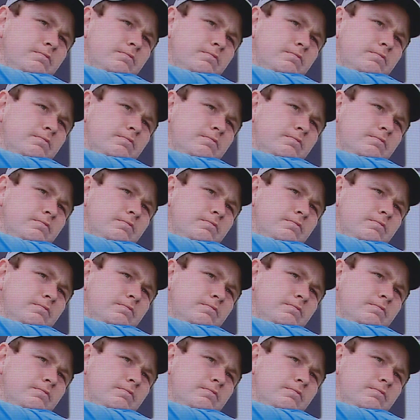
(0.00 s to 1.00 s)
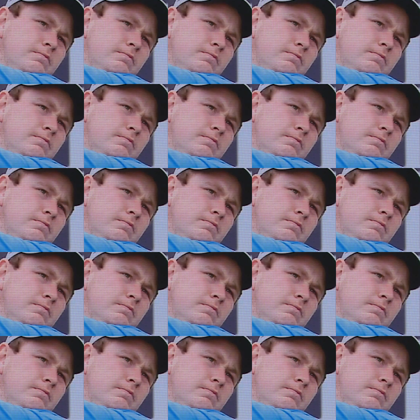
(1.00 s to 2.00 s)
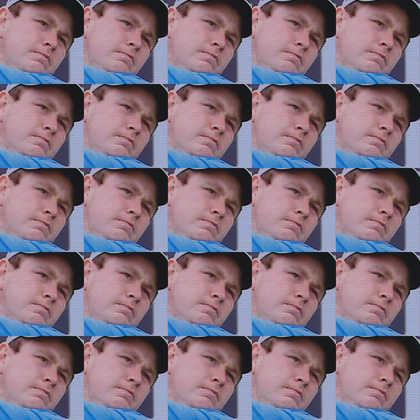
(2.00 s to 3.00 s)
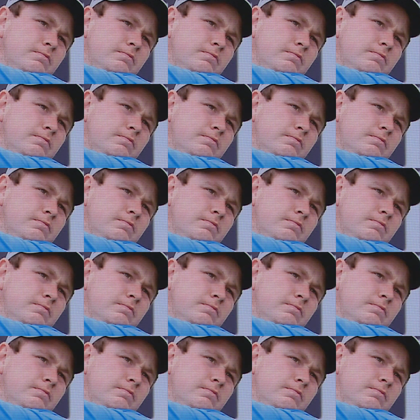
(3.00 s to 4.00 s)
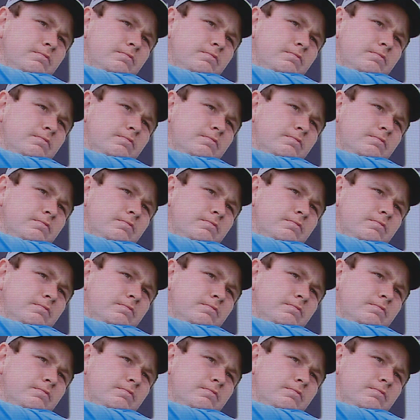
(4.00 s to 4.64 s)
(not speaking)